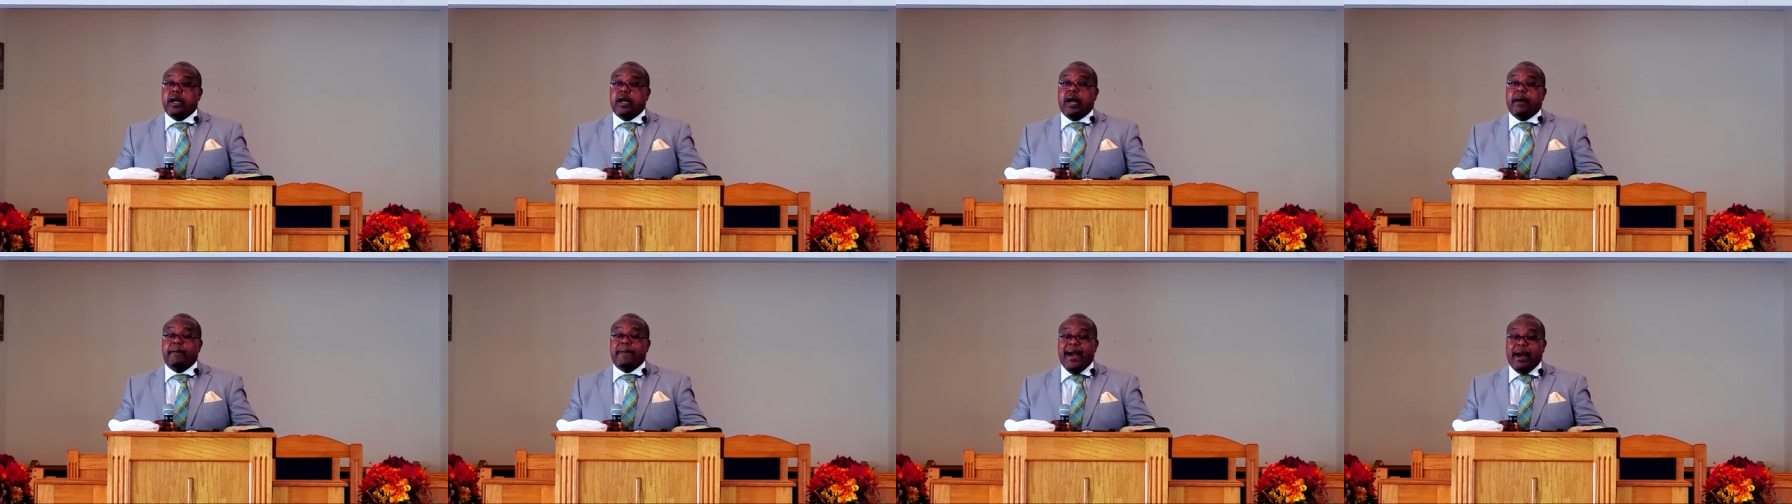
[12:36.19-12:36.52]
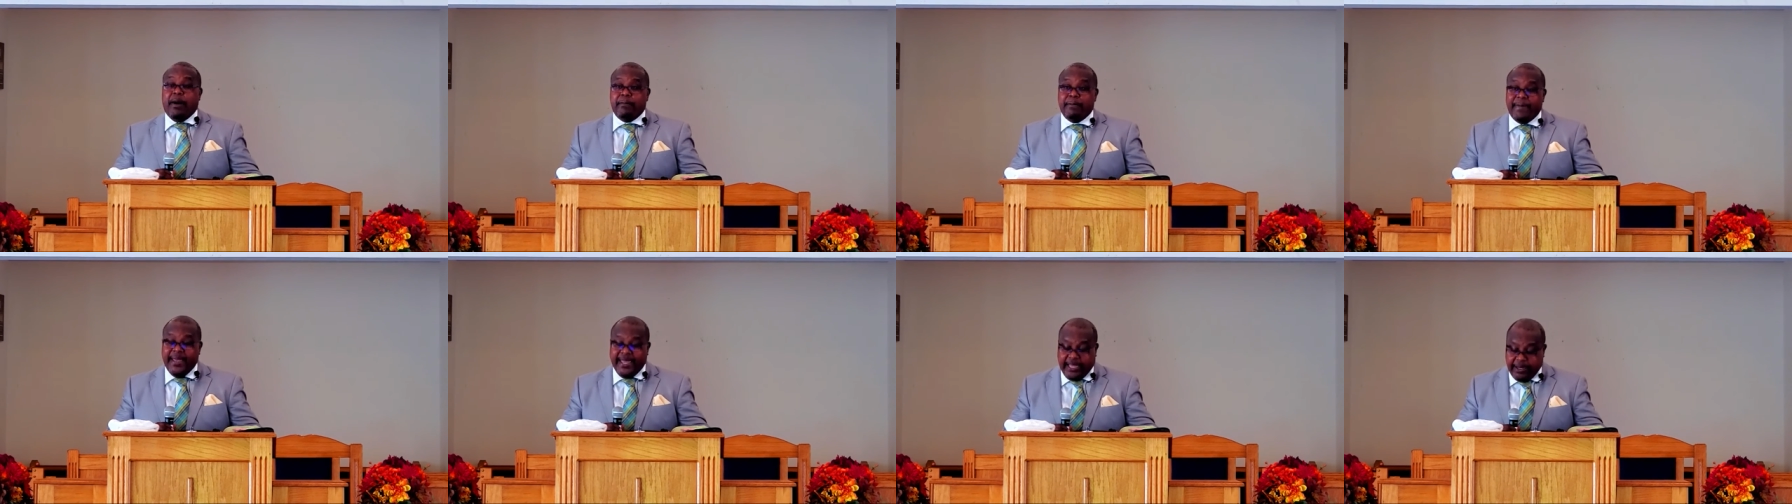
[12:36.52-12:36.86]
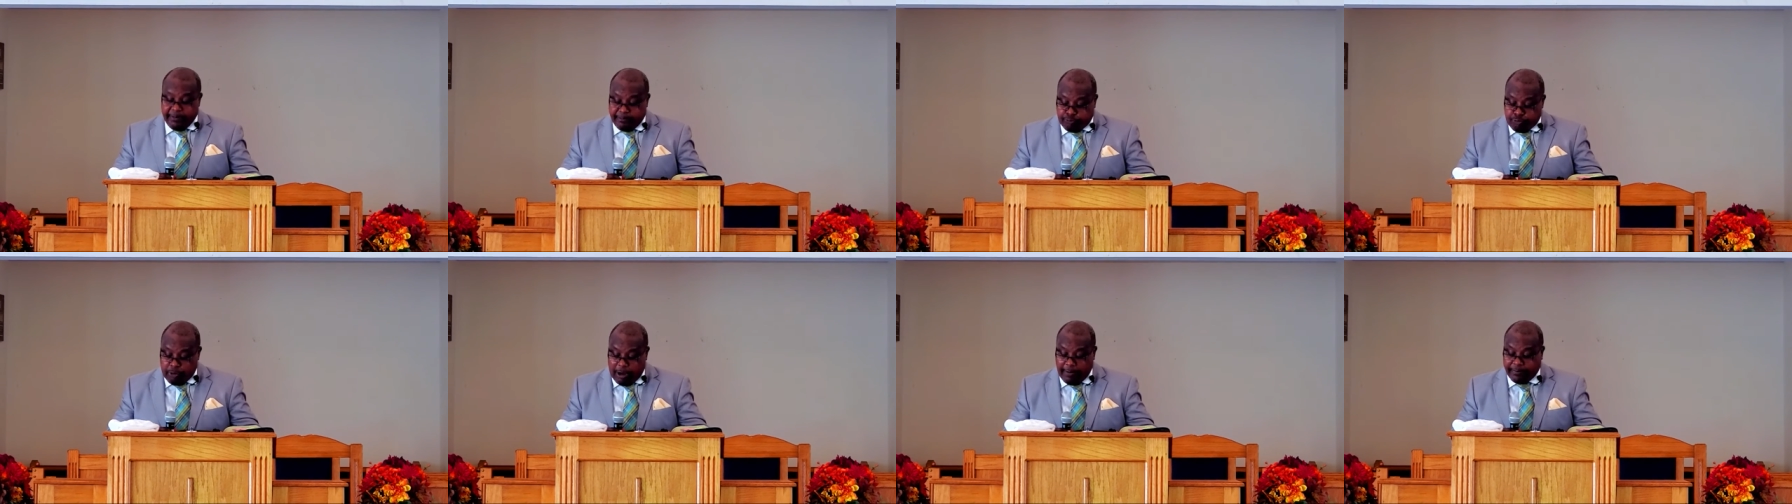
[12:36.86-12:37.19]
about
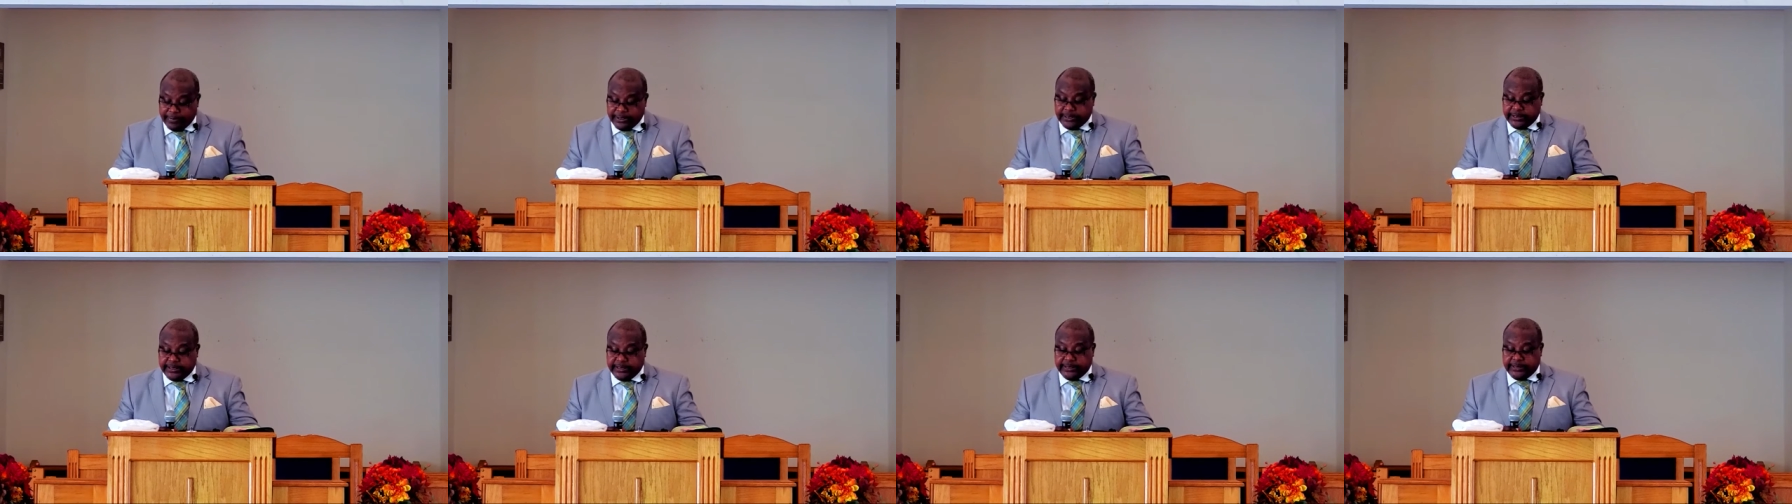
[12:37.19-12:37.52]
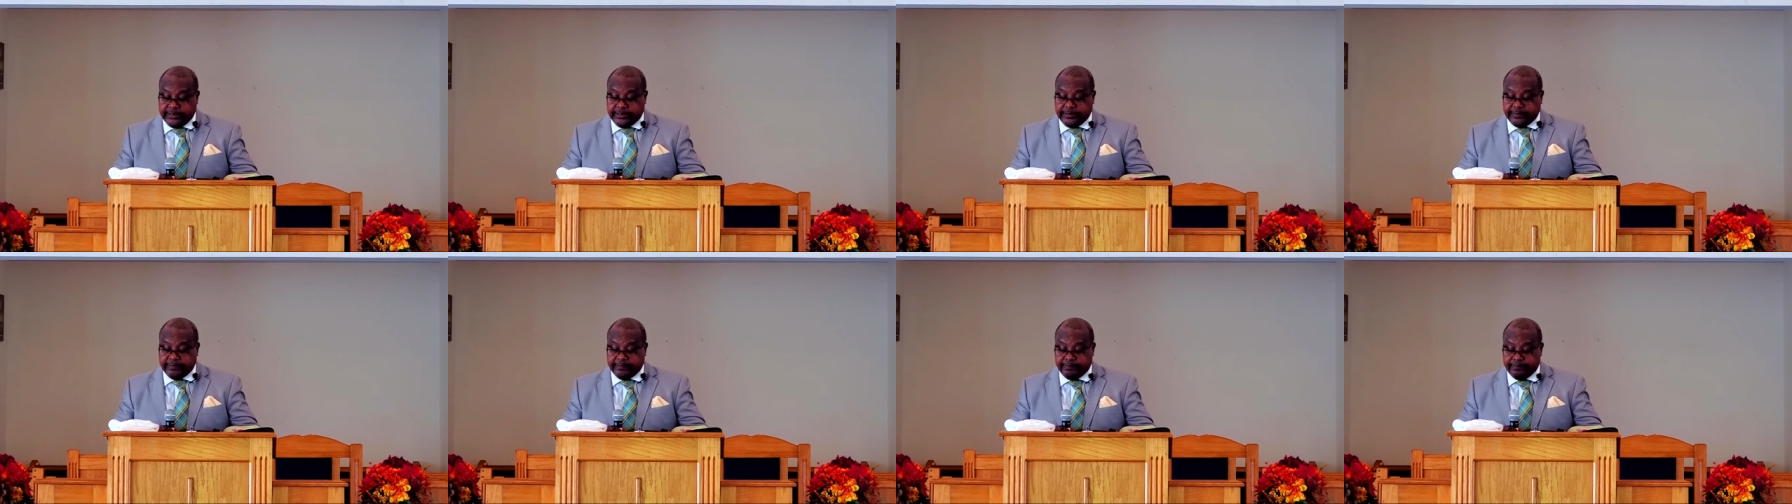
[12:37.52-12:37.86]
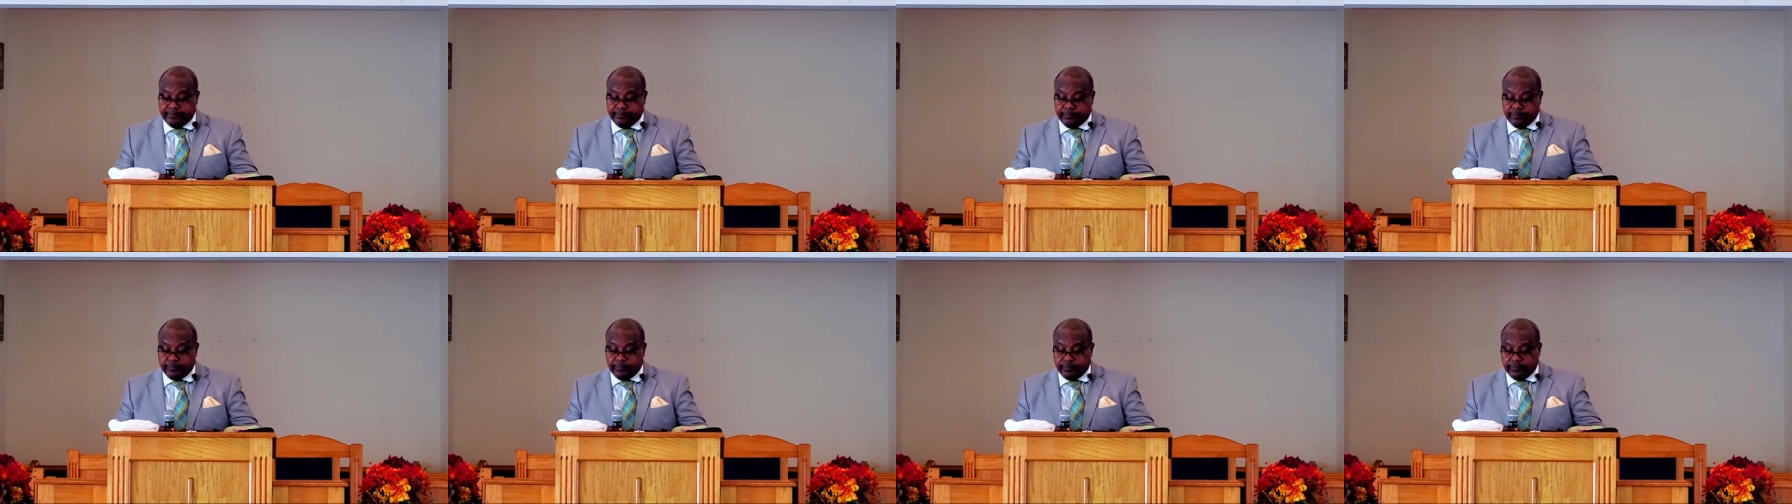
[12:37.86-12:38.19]
making promises.
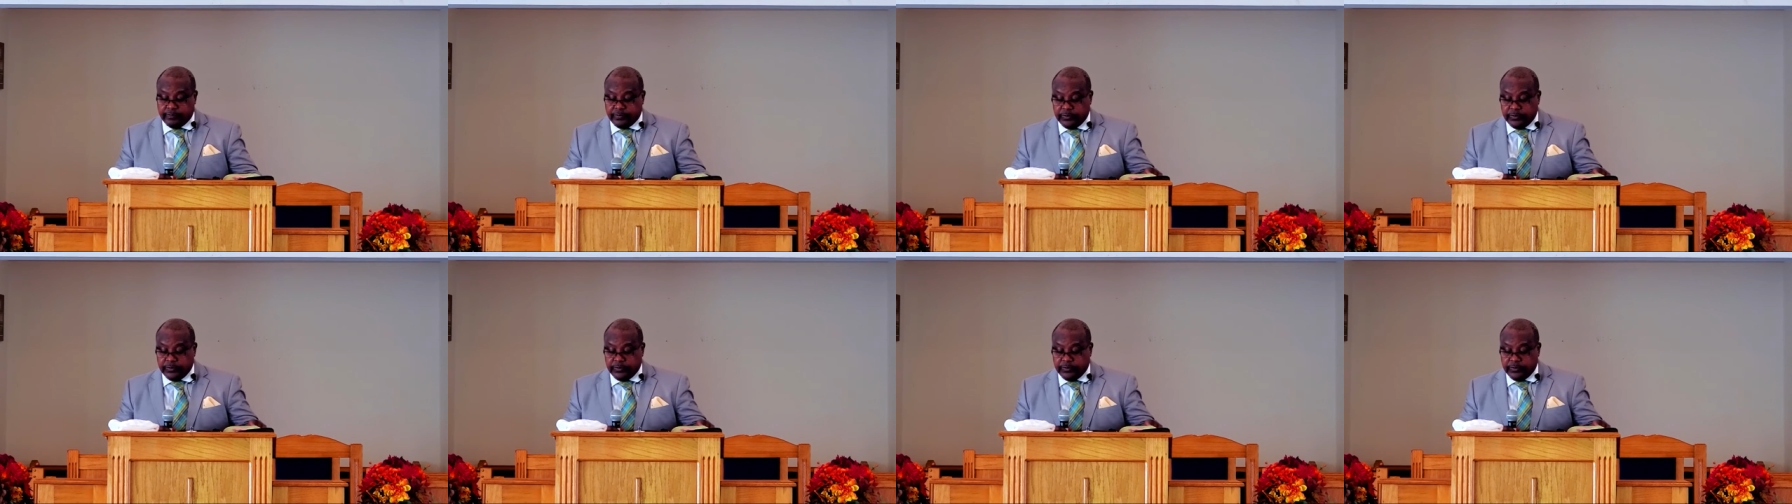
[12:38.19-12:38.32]
Uh -huh.